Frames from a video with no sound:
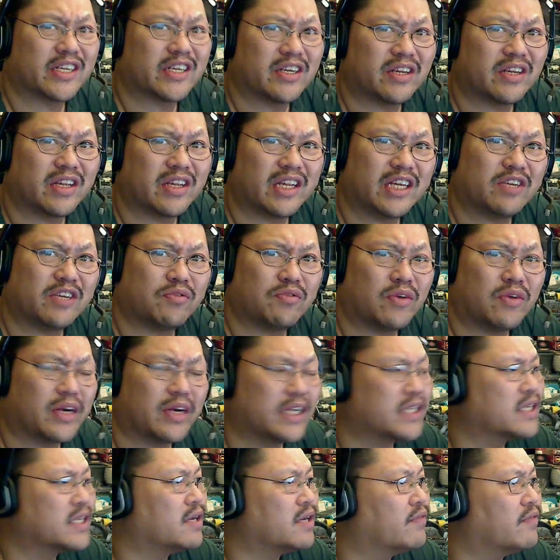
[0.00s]
attention to
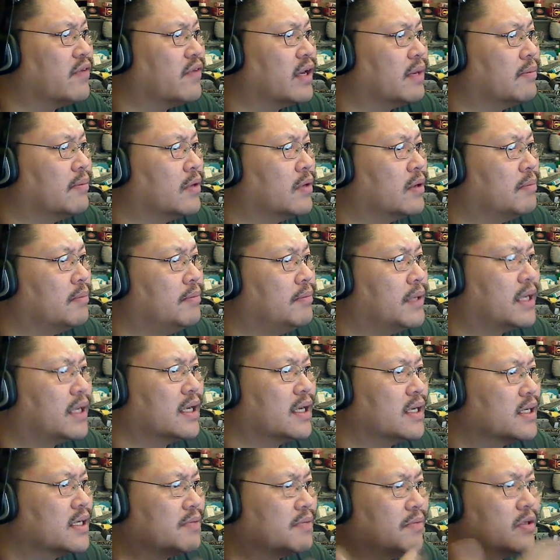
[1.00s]
D20 stuff anymore,
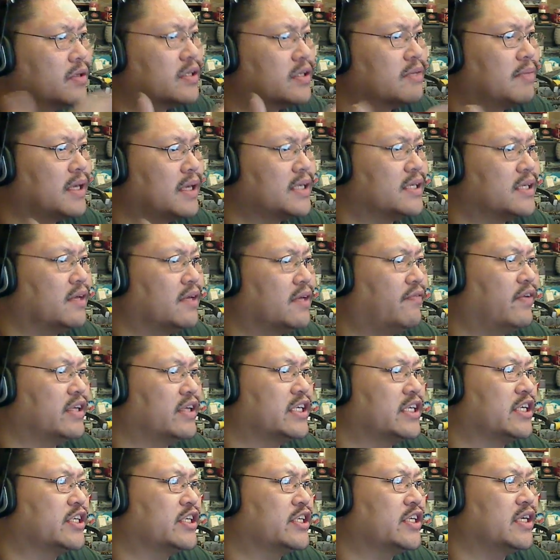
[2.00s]
because most of my stuff
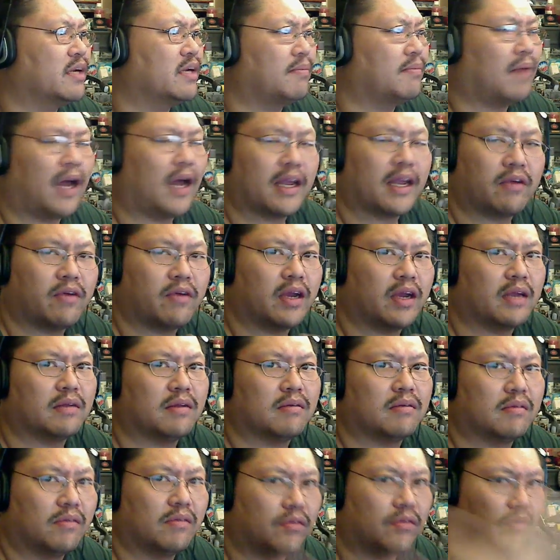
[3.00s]
as a GM I
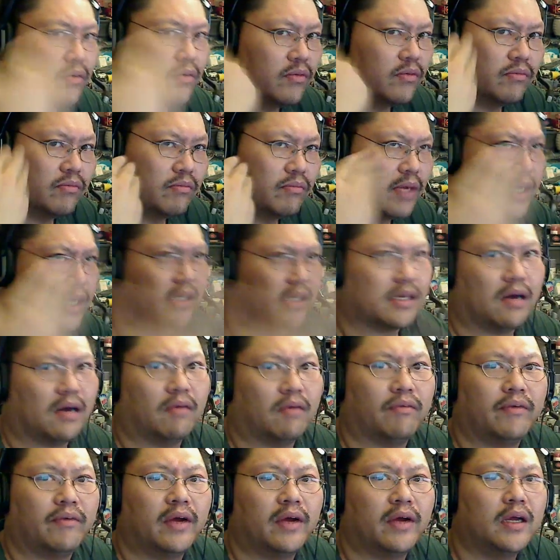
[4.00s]
create through
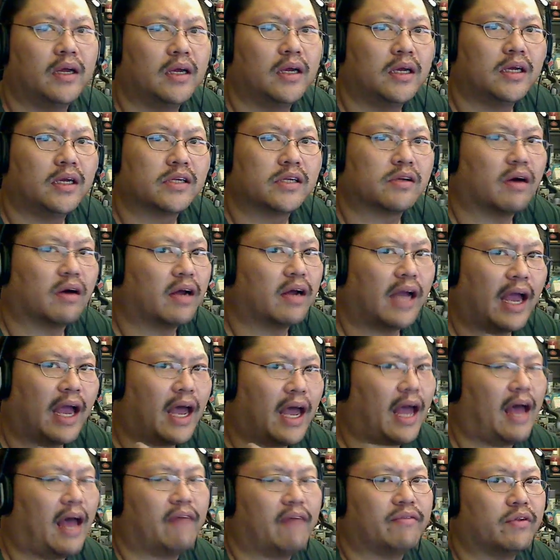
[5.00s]
myself, so I
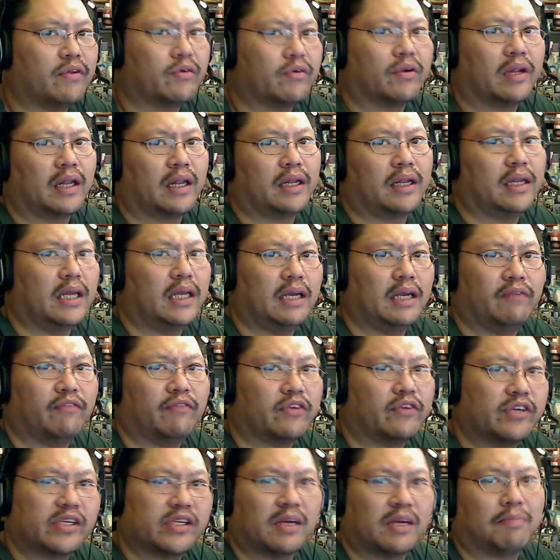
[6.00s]
have no
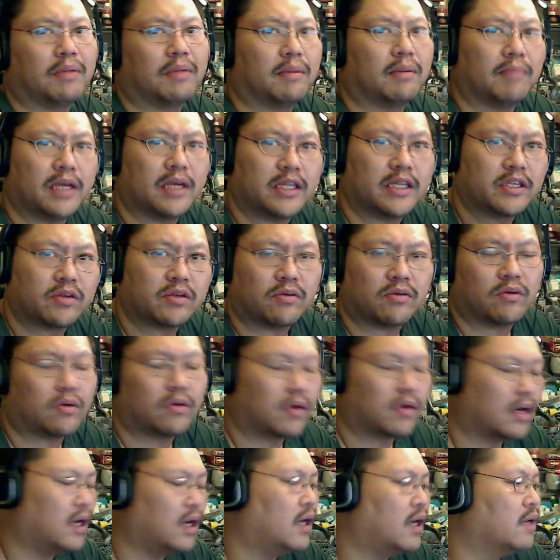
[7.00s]
need for supplements
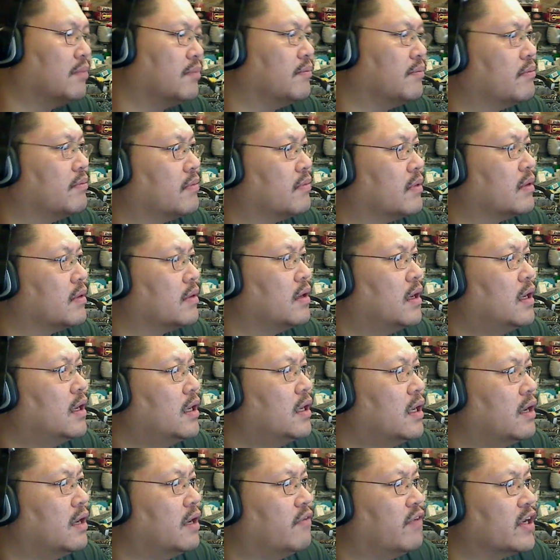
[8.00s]
or
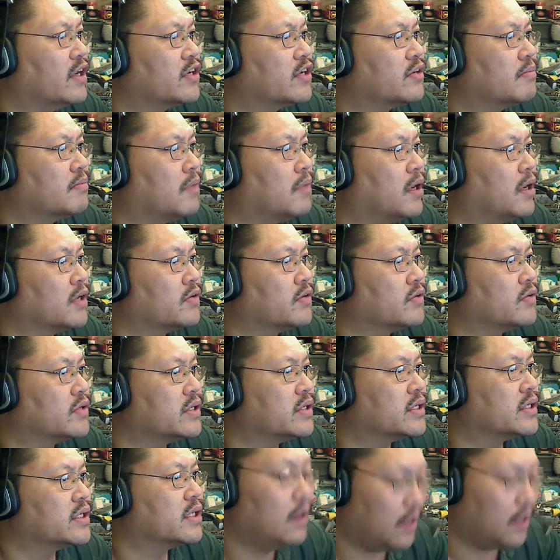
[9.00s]
adventure
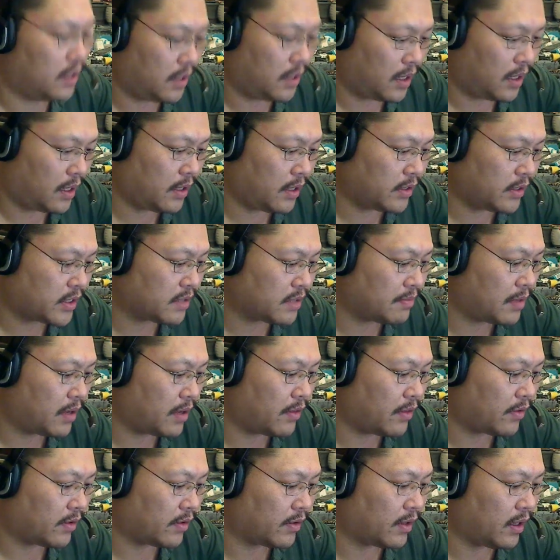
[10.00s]
modules. Now here's some
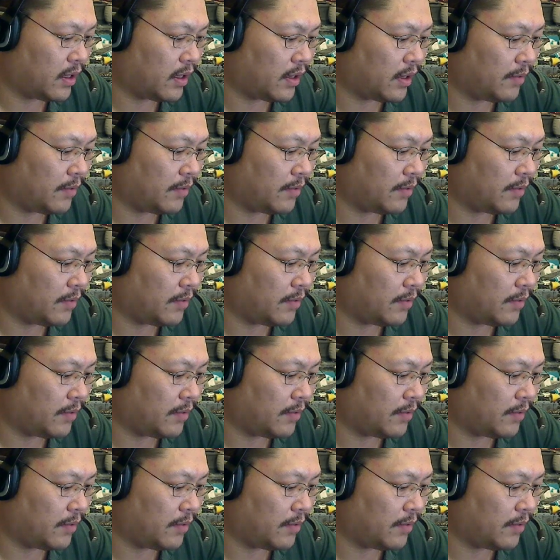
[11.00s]
other